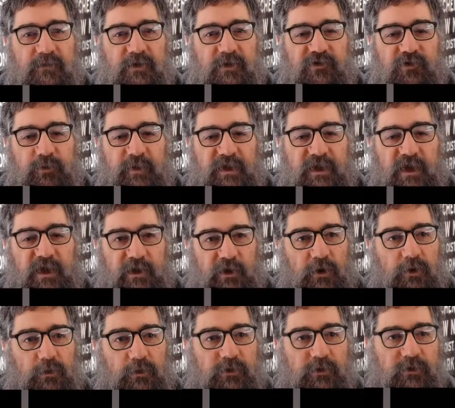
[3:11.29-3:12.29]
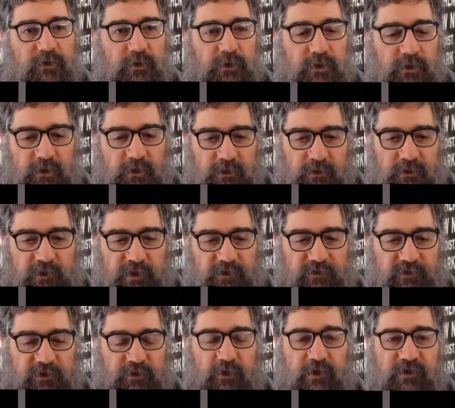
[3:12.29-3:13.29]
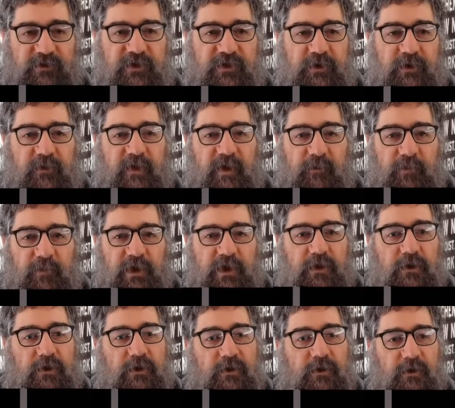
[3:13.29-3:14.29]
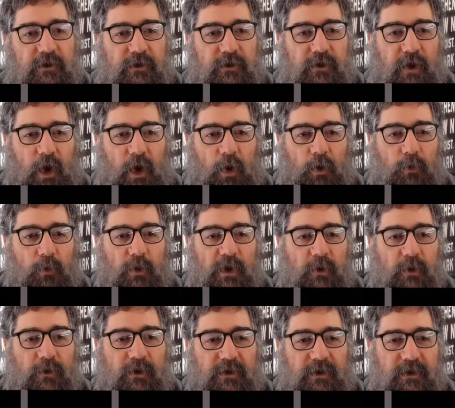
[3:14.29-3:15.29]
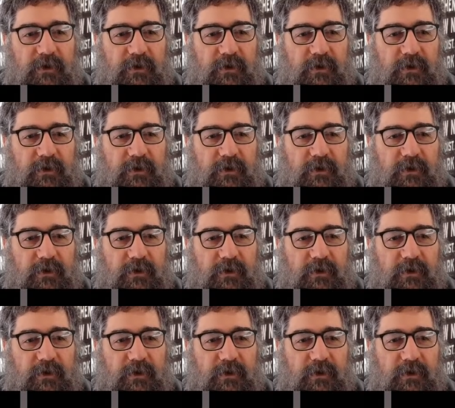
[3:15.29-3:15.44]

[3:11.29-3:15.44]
assuming the AI would do it, I actually crashed into that meet. Oh well.